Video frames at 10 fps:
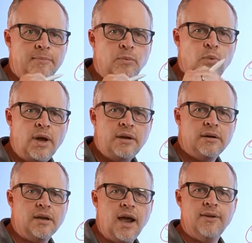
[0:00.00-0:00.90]
what
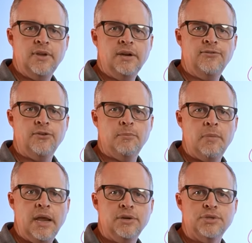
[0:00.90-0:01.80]
kind of
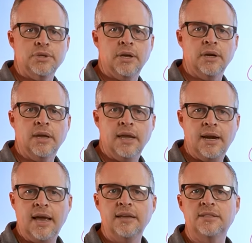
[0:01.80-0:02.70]
information
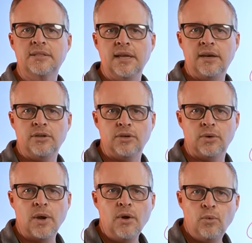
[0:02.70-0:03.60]
can I send
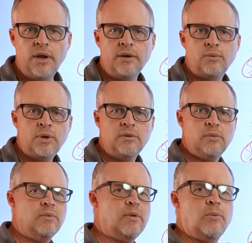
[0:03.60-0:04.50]
you?
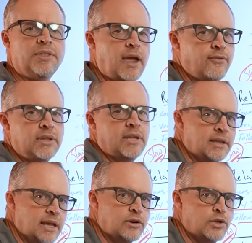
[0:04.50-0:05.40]
With
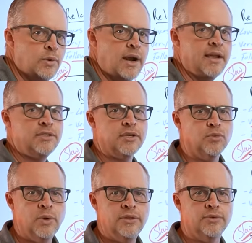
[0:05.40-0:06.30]
everything that you and I just
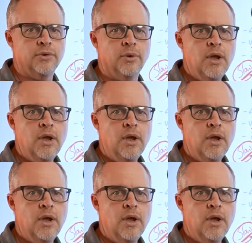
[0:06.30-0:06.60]
went through,